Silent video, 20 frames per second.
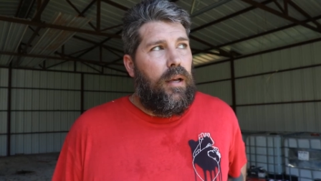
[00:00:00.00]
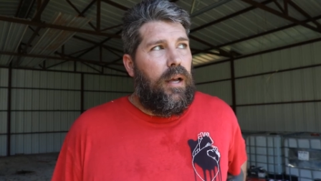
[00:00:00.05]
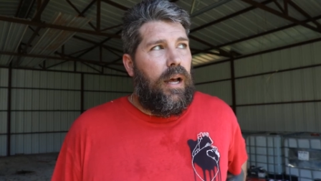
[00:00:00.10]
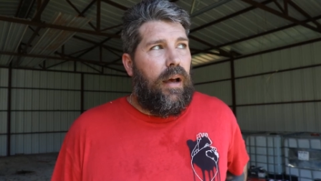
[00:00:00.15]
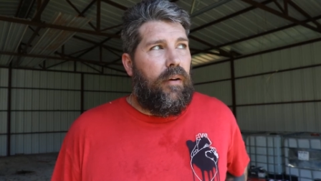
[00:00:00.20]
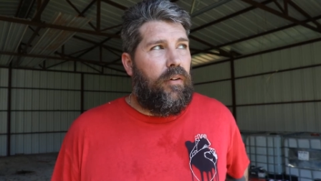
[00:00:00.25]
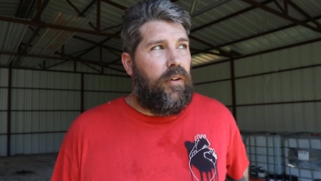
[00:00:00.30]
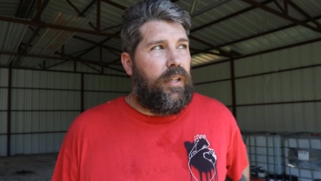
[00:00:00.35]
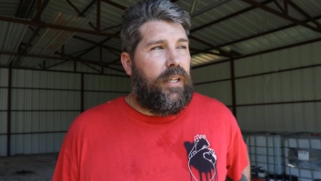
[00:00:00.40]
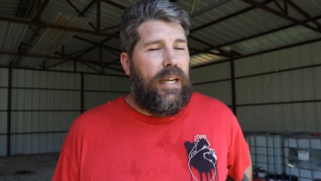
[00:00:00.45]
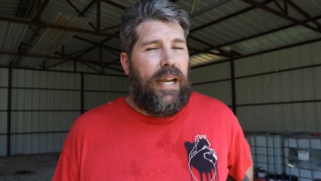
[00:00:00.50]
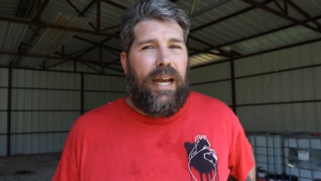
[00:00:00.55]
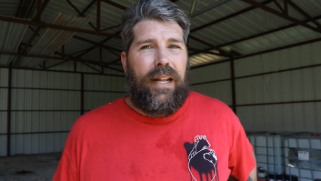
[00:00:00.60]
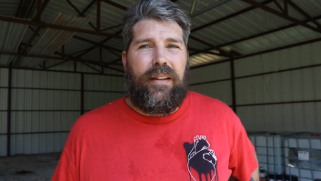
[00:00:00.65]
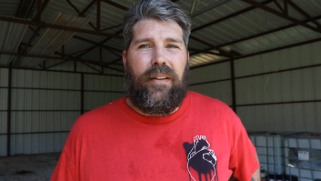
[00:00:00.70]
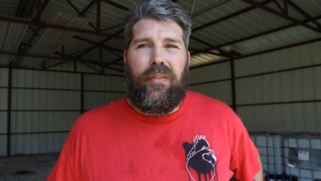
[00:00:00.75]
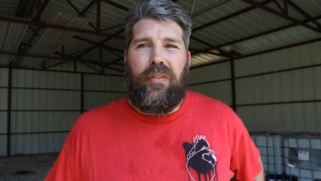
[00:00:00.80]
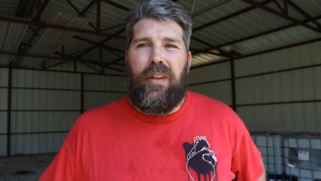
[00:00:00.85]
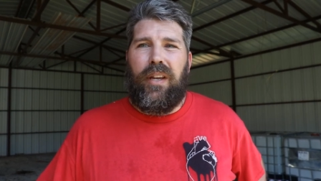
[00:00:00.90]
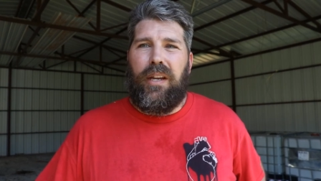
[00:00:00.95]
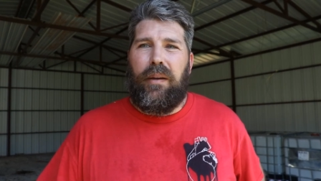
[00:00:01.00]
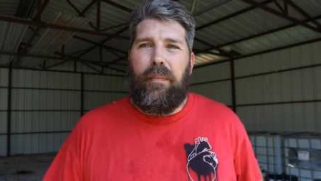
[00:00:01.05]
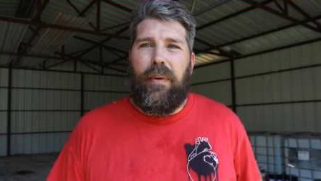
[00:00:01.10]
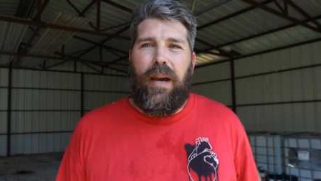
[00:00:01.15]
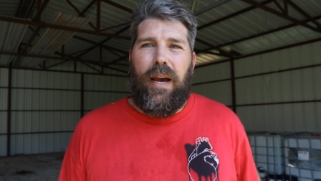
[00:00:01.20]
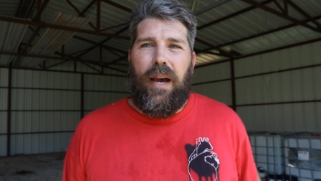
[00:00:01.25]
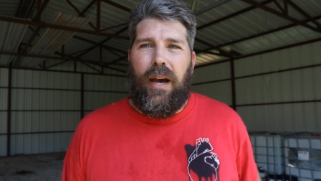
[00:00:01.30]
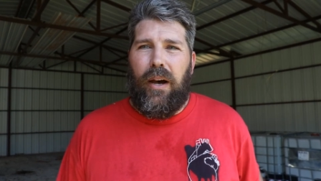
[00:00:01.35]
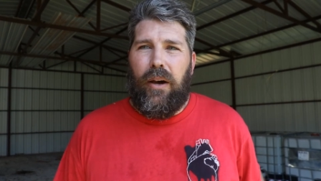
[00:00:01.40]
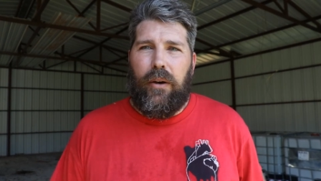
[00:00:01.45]
I've only had the thing
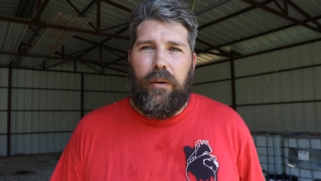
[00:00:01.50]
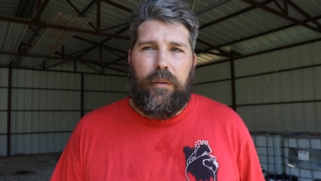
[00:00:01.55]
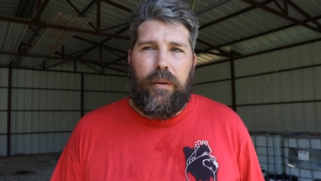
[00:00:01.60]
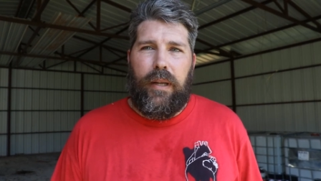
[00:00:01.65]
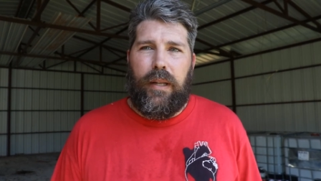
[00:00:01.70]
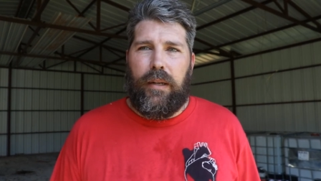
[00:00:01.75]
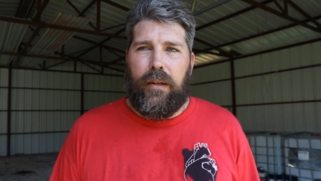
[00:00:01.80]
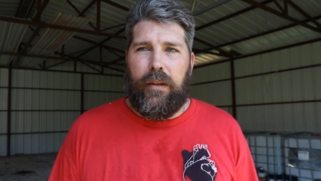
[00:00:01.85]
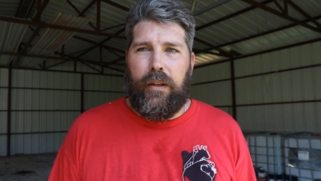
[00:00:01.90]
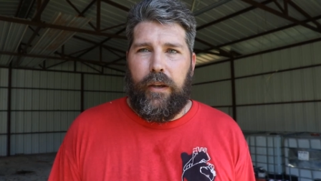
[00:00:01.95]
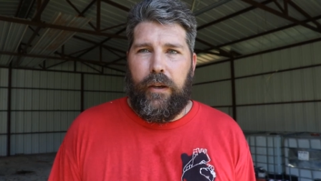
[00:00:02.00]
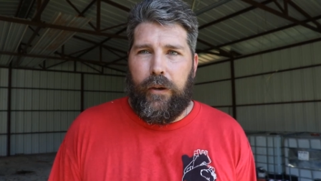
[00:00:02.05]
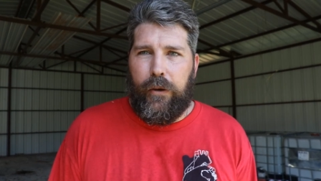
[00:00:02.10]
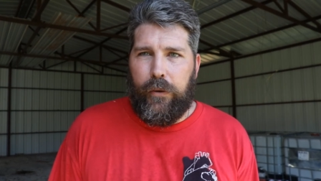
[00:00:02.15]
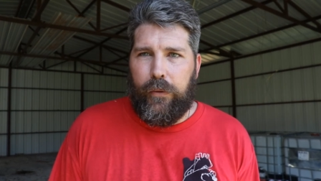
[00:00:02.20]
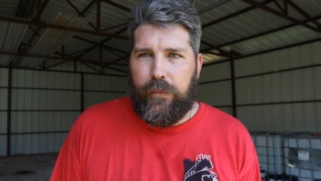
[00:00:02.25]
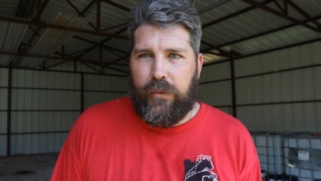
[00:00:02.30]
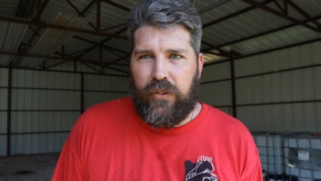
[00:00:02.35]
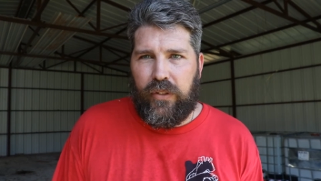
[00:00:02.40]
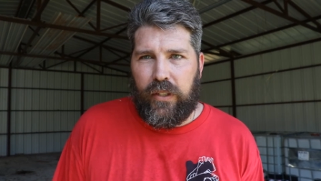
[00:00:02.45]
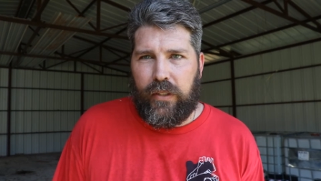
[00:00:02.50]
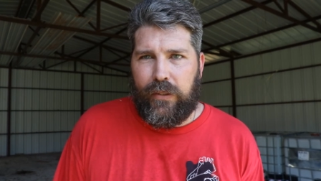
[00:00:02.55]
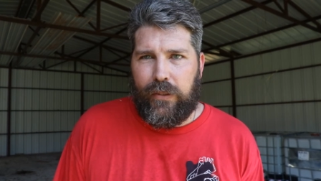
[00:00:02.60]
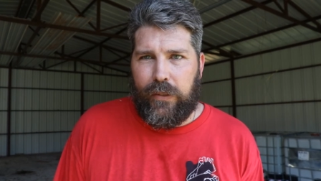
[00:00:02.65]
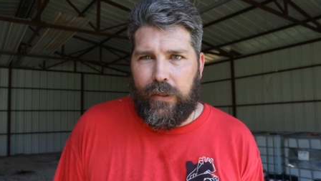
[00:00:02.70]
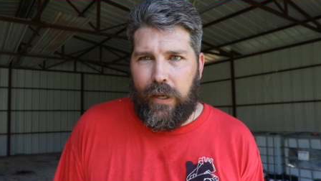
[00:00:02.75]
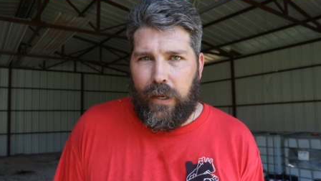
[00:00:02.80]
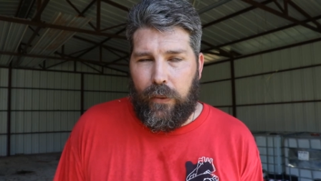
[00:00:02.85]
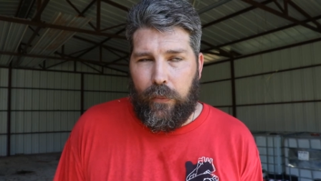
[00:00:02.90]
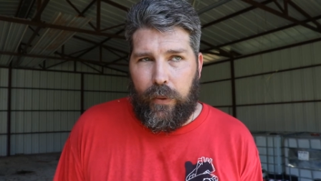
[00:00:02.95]
about, I don't know, six
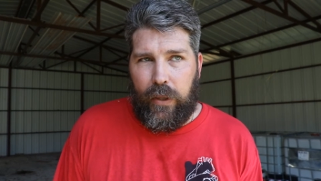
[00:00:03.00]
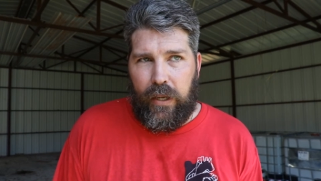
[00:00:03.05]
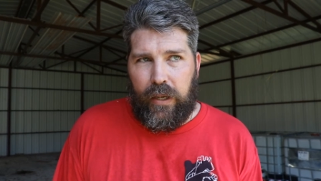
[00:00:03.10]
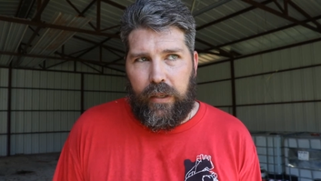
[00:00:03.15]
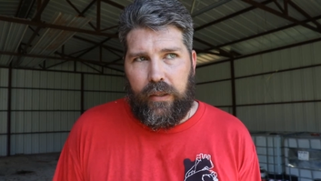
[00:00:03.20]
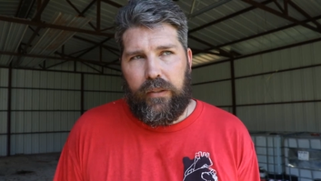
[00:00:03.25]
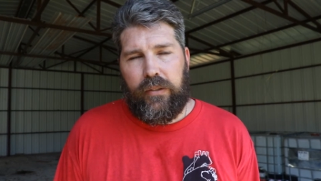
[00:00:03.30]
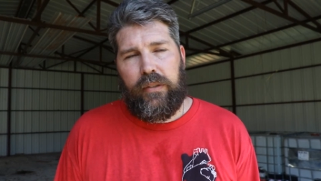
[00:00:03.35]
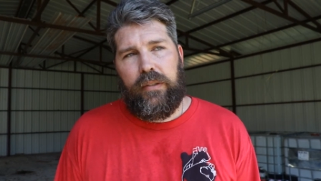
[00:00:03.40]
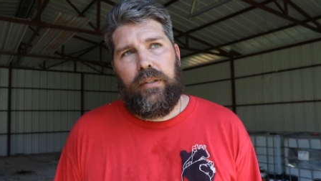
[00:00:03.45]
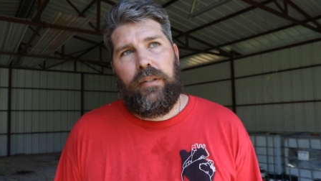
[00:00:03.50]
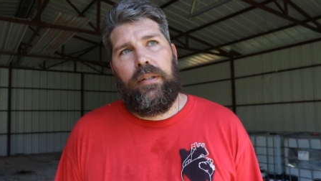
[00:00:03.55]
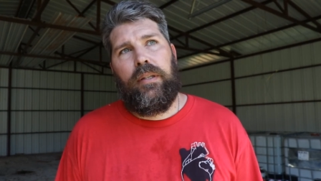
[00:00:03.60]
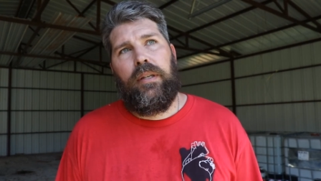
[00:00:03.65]
or eight weeks,